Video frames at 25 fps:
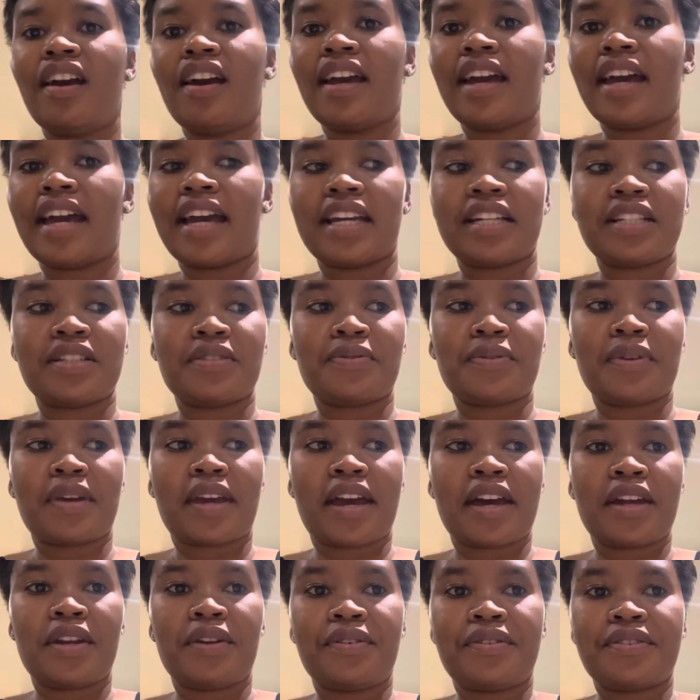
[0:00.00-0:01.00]
And we
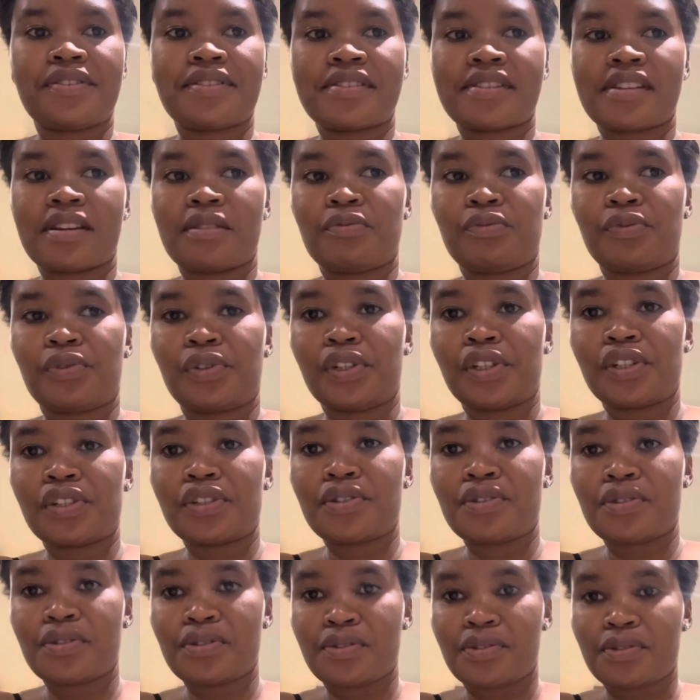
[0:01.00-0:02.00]
had some work
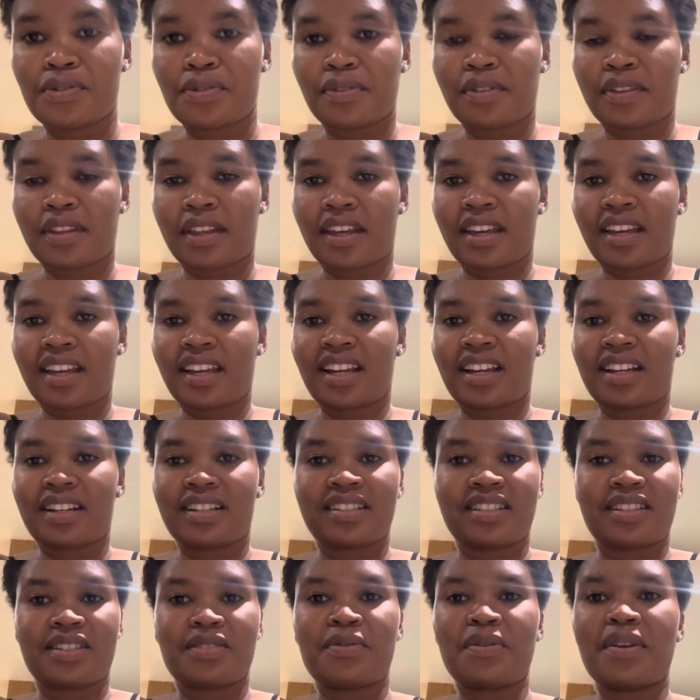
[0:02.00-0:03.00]
to do there.
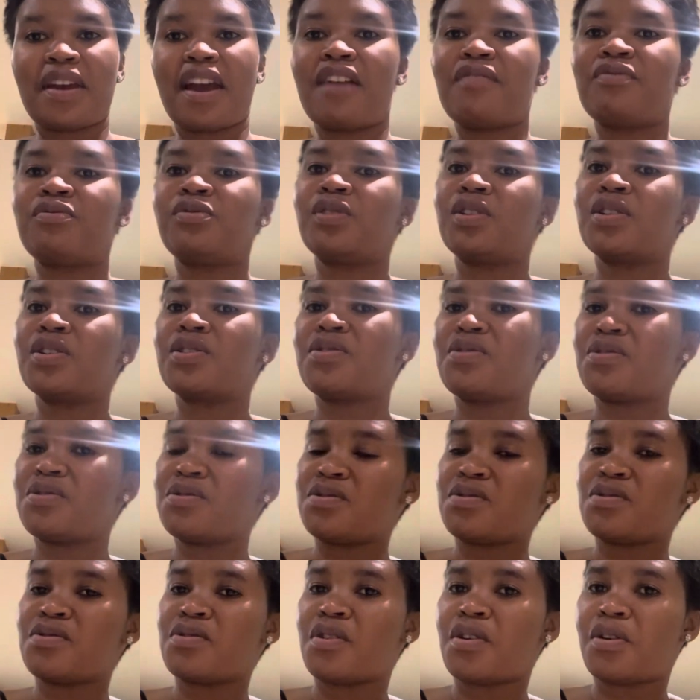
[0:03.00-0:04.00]
Did we have work to
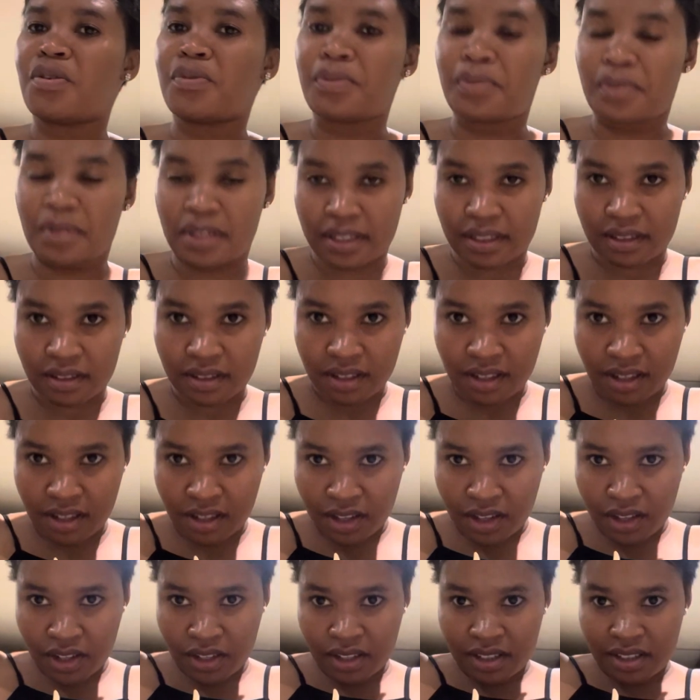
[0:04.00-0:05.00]
do all day?
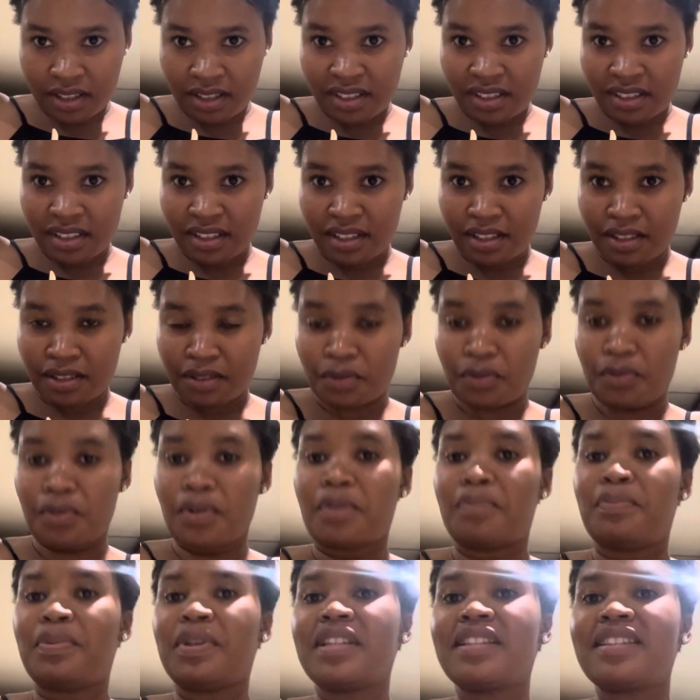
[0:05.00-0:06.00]

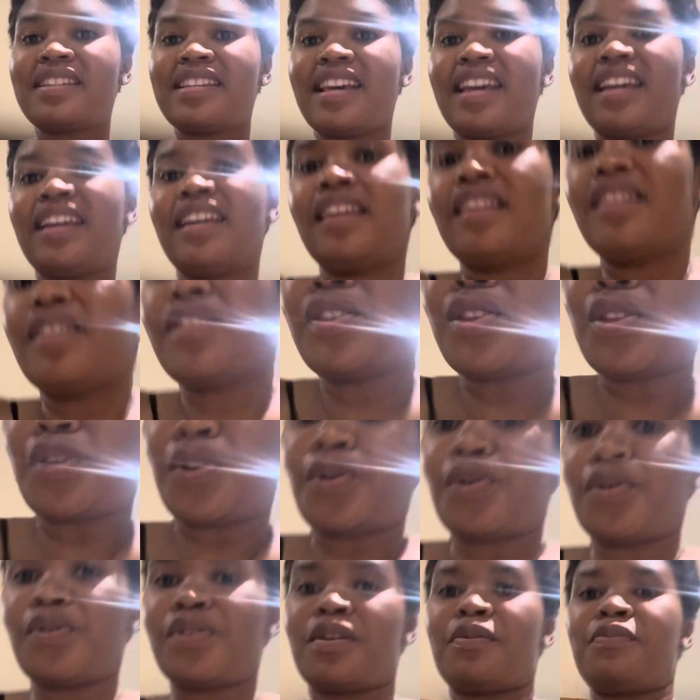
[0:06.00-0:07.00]
We're being taken
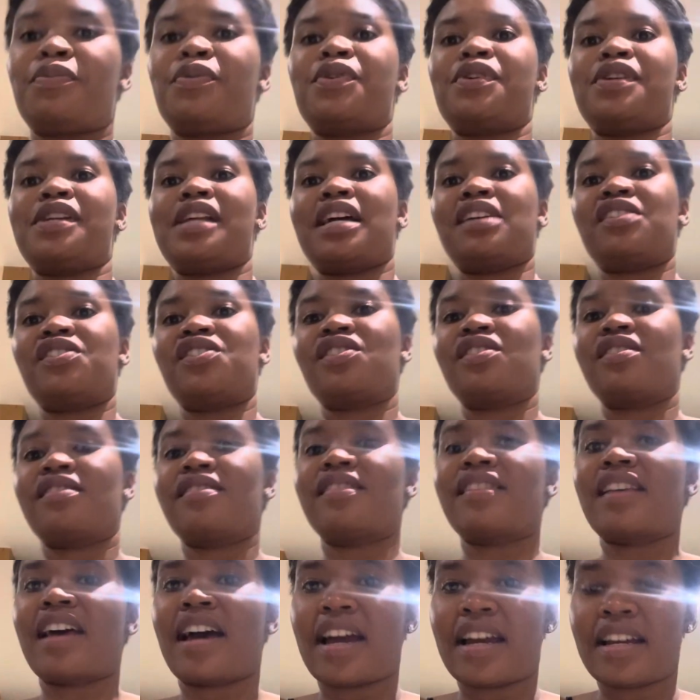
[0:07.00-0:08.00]
through the production
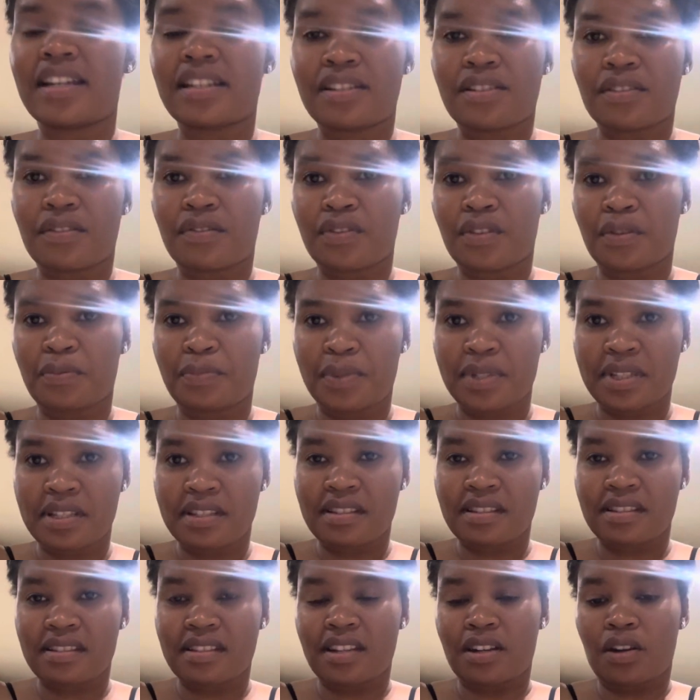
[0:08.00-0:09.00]
side of the
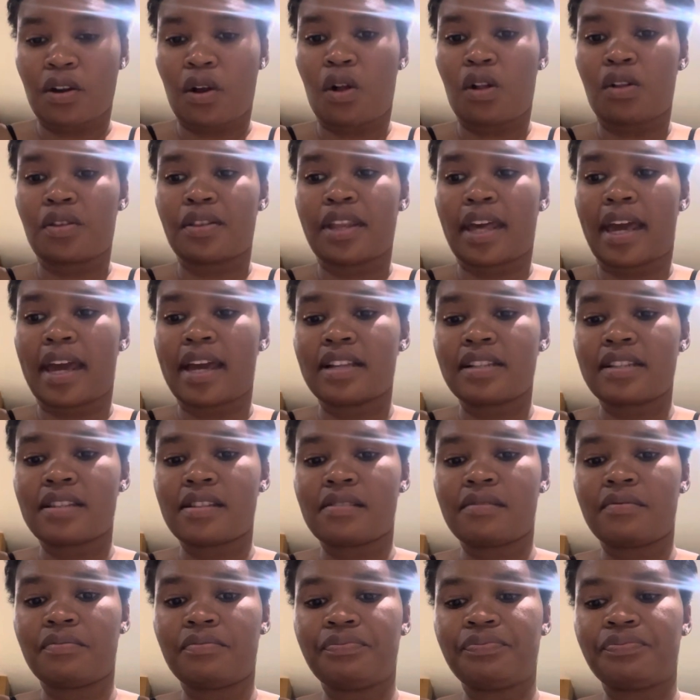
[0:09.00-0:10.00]
business and all that.
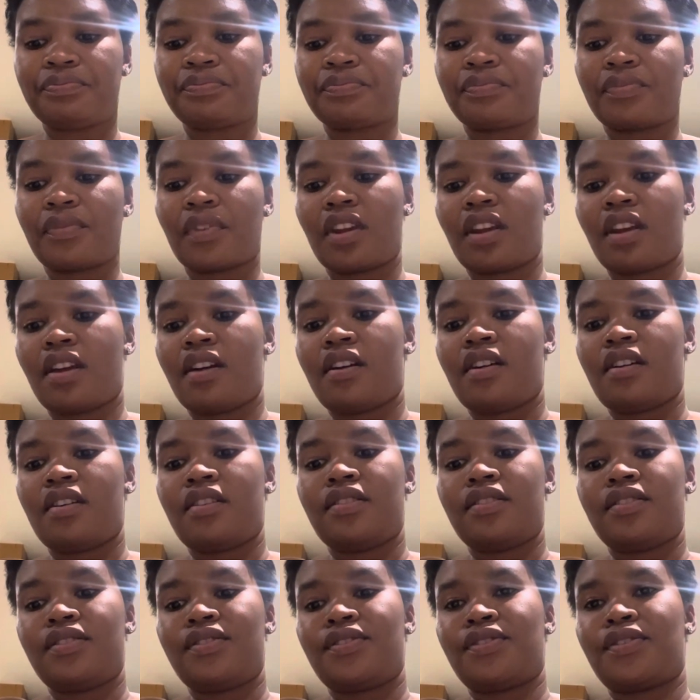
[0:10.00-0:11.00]

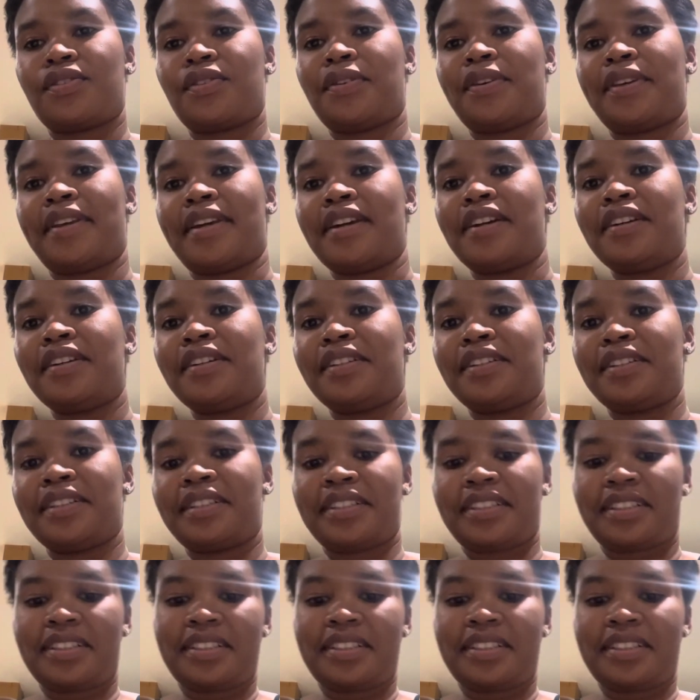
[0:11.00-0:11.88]
So yeah,